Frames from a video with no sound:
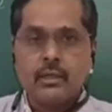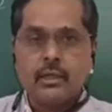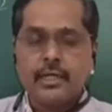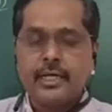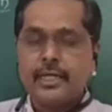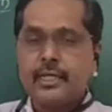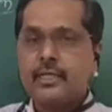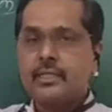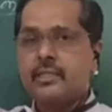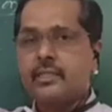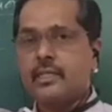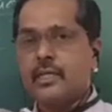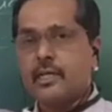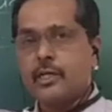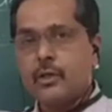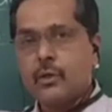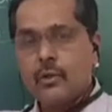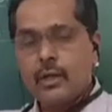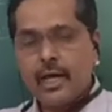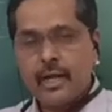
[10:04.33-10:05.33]
in a
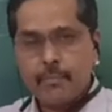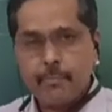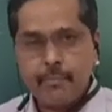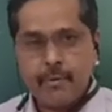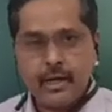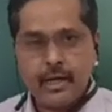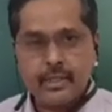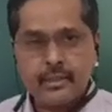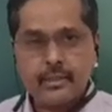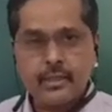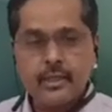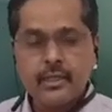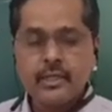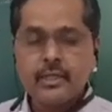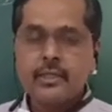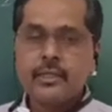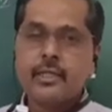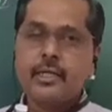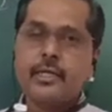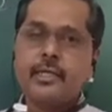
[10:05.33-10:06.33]
circular path,
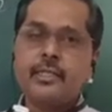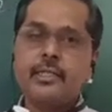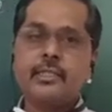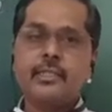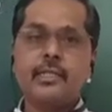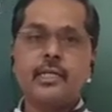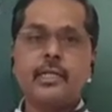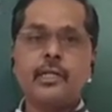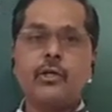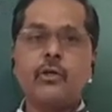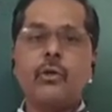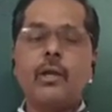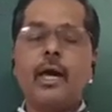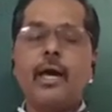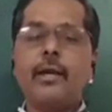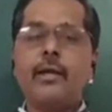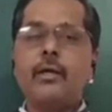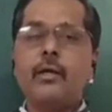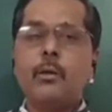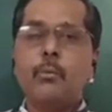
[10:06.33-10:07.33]
then it is
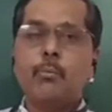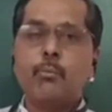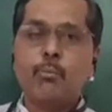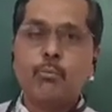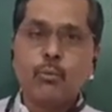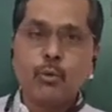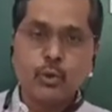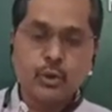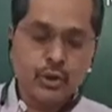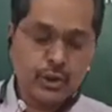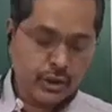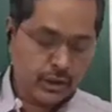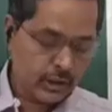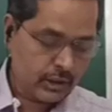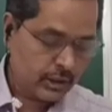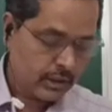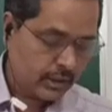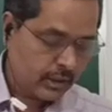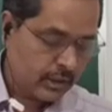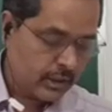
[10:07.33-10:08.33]
circular
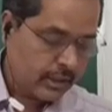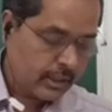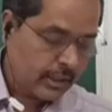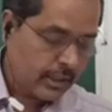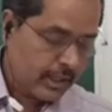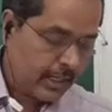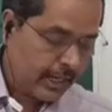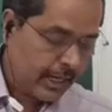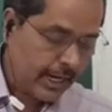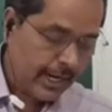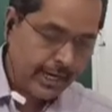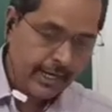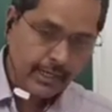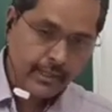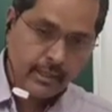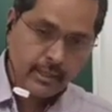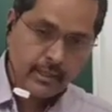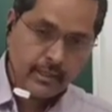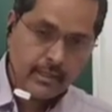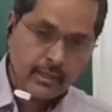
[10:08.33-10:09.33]
motion.
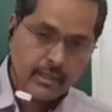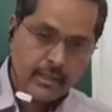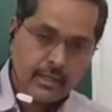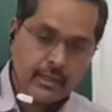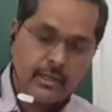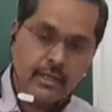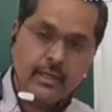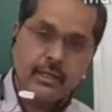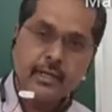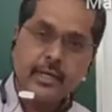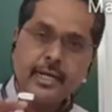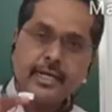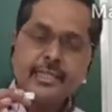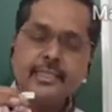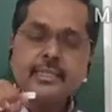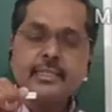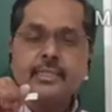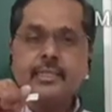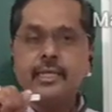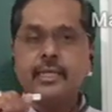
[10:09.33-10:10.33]
And let
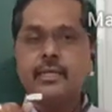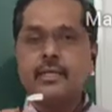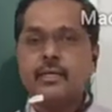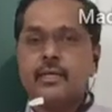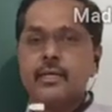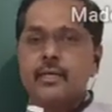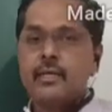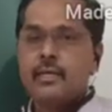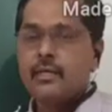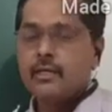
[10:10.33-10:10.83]
us see